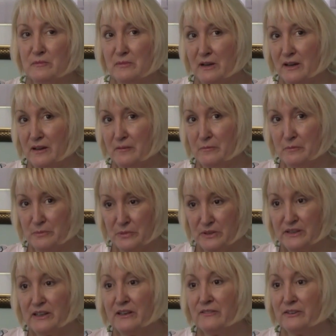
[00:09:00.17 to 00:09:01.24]
I
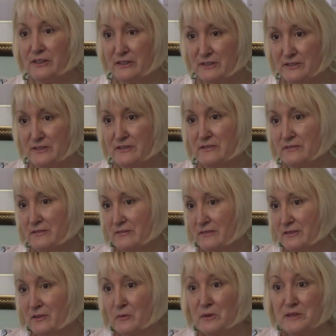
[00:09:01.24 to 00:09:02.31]
believe he's
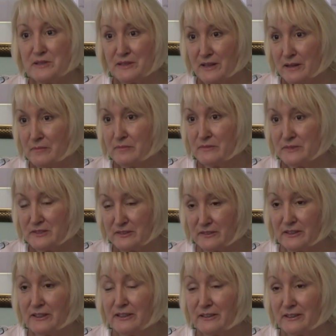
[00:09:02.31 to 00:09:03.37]
the reason I'm
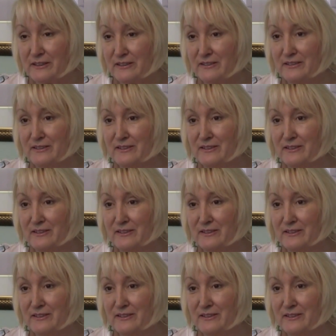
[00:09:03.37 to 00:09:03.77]
still here.